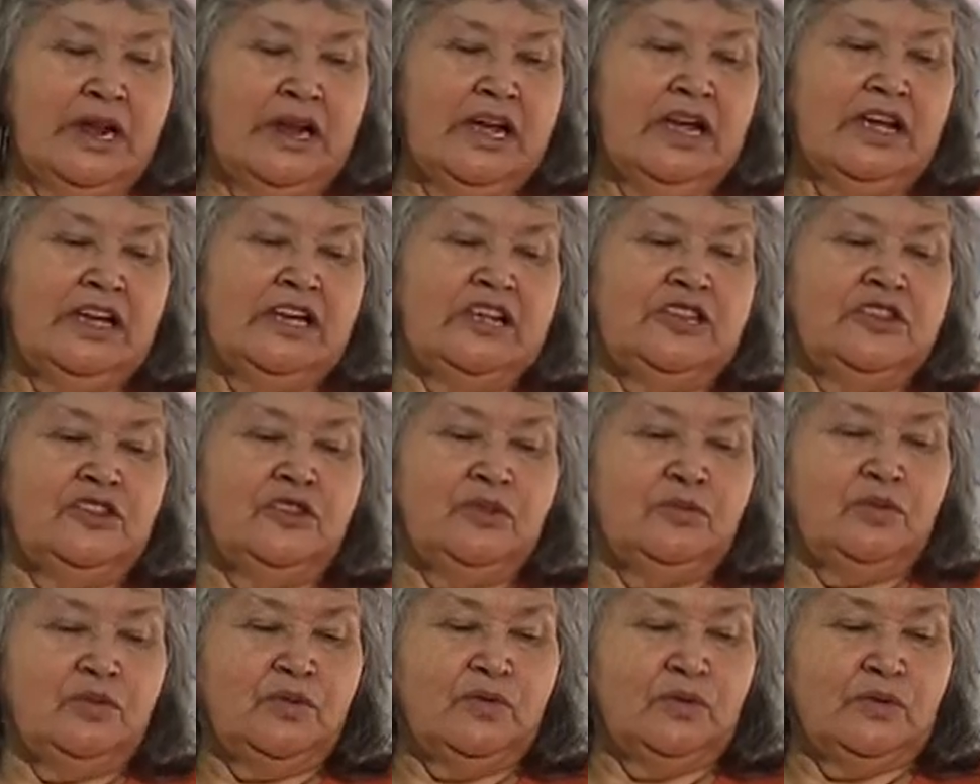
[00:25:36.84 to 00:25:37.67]
They will
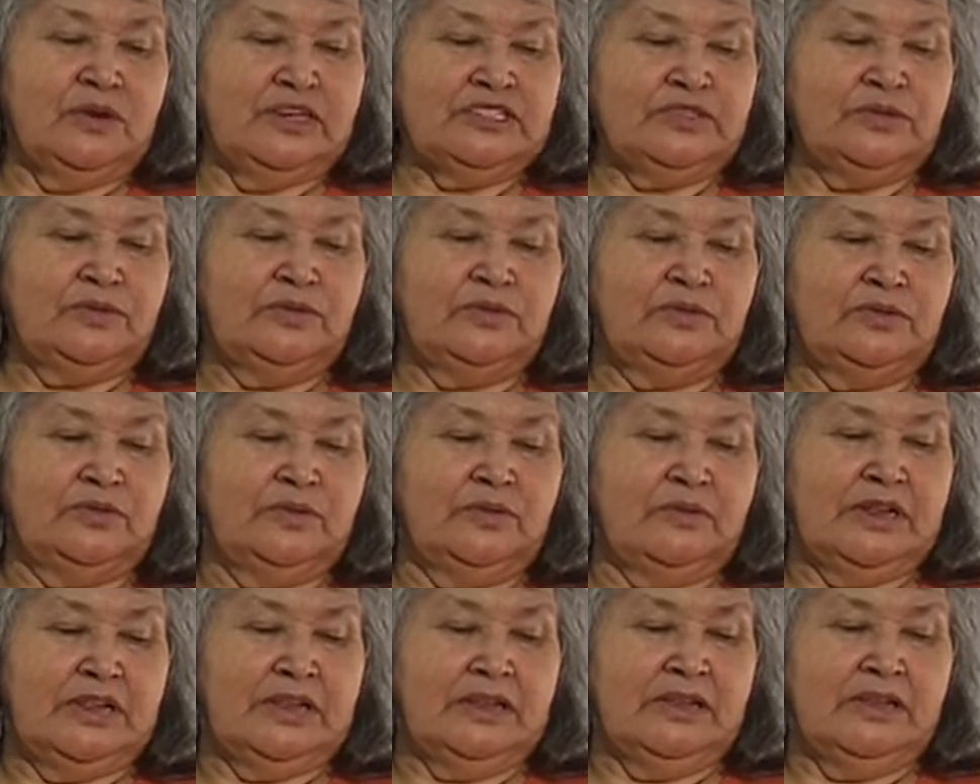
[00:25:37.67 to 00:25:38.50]
become
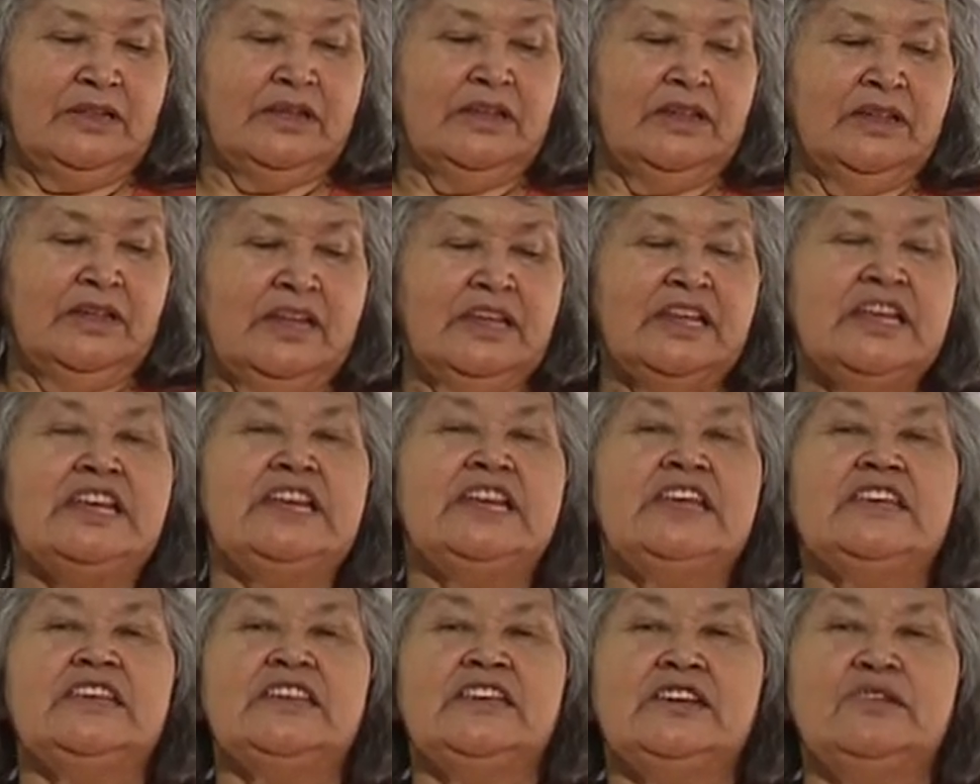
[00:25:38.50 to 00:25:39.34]
reluctant to try to
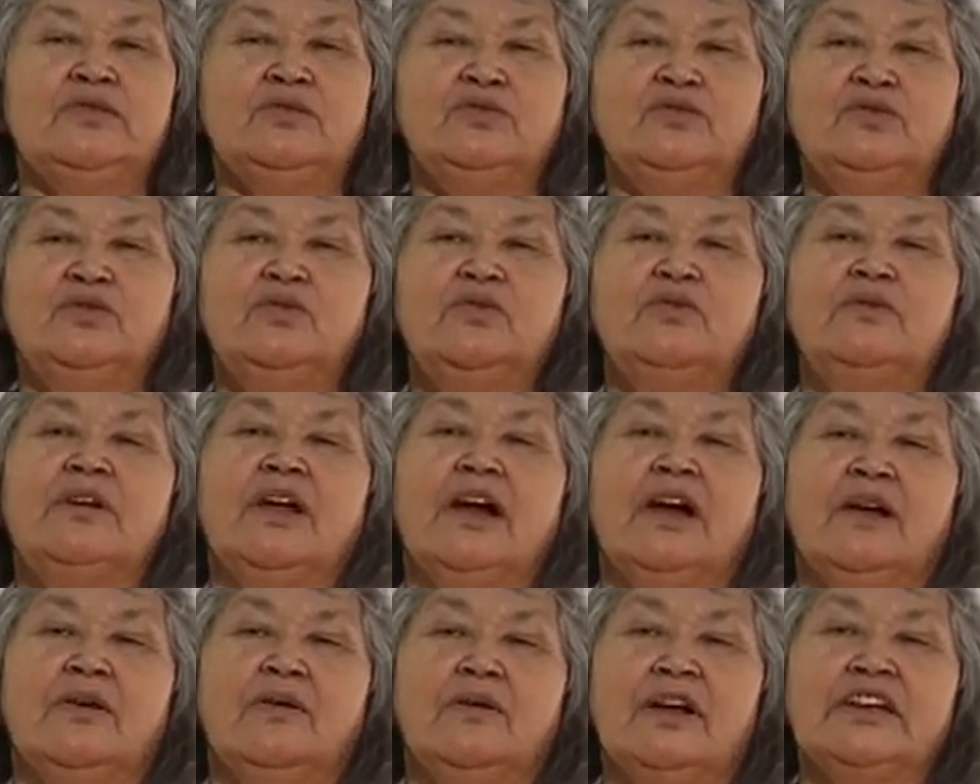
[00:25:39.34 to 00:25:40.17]
approach someone who
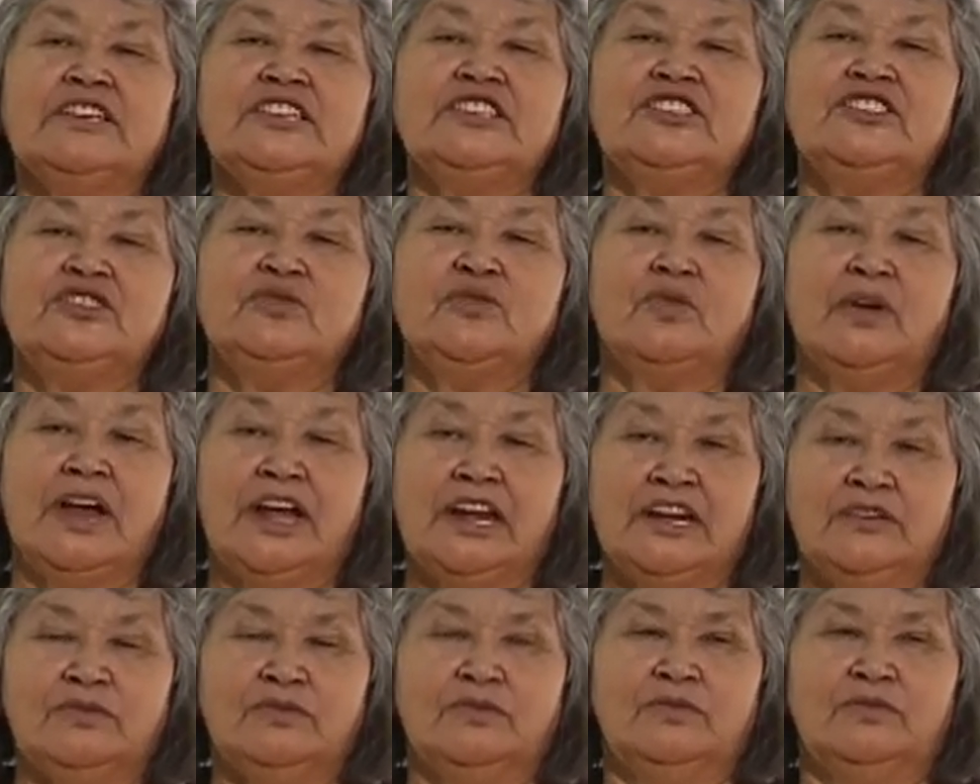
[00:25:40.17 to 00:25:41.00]
may be
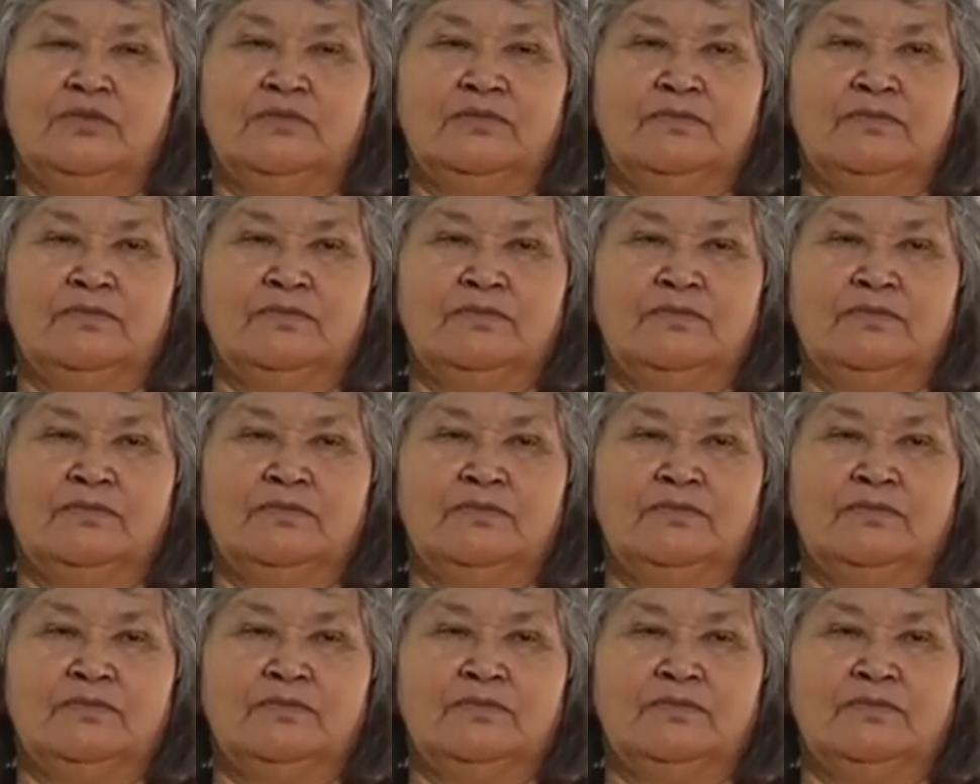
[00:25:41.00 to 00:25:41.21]
unkind.